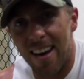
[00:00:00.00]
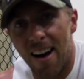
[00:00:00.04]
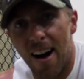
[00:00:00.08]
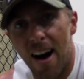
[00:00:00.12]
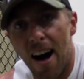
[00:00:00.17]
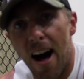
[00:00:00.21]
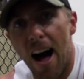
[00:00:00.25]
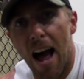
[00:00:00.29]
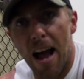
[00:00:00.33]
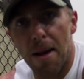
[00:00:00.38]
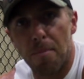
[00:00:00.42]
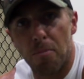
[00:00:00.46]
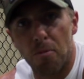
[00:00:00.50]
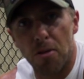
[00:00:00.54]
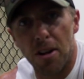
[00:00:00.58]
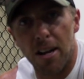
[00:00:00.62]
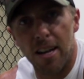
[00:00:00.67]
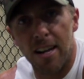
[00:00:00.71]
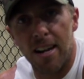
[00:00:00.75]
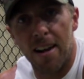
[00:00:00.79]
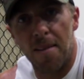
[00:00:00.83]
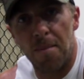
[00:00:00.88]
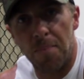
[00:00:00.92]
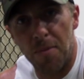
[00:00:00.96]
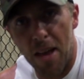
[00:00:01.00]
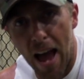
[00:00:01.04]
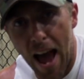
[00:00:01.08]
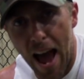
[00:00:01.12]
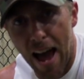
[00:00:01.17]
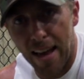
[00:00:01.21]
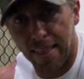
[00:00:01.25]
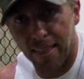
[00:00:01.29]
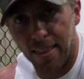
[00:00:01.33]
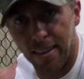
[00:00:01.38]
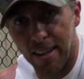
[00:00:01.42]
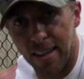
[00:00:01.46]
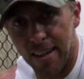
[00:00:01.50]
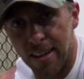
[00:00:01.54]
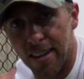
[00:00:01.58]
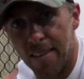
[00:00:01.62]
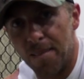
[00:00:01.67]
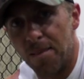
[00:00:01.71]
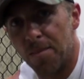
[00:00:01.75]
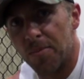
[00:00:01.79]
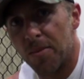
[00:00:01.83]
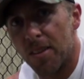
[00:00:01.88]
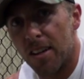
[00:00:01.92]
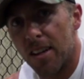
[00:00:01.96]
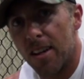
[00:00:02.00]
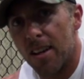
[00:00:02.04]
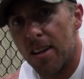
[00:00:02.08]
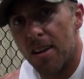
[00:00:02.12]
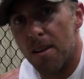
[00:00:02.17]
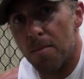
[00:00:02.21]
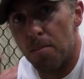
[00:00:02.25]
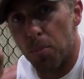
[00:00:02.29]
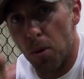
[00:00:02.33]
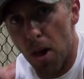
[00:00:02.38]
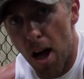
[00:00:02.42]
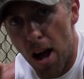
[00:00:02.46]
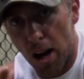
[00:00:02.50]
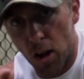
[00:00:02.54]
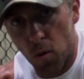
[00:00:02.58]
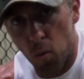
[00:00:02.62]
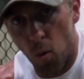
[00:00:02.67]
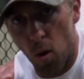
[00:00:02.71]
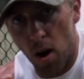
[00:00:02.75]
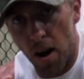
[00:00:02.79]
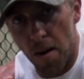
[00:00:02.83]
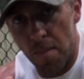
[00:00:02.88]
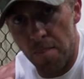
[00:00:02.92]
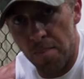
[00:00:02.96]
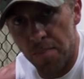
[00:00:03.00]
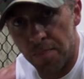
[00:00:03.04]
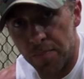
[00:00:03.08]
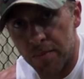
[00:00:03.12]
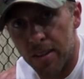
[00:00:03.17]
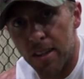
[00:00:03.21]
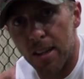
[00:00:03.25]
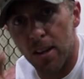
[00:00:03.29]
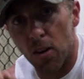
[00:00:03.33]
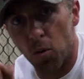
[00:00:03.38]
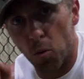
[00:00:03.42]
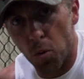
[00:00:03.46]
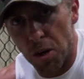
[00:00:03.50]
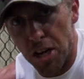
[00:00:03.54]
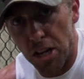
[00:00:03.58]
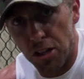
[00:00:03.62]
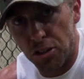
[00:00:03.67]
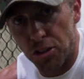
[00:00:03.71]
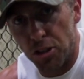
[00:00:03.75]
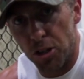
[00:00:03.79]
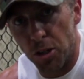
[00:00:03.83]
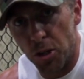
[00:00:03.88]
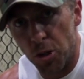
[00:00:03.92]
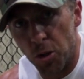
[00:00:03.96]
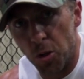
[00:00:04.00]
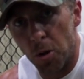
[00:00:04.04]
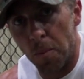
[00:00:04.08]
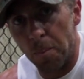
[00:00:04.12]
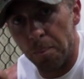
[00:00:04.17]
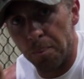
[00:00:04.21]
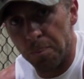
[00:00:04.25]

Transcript: hybrid athlete, block one, week two,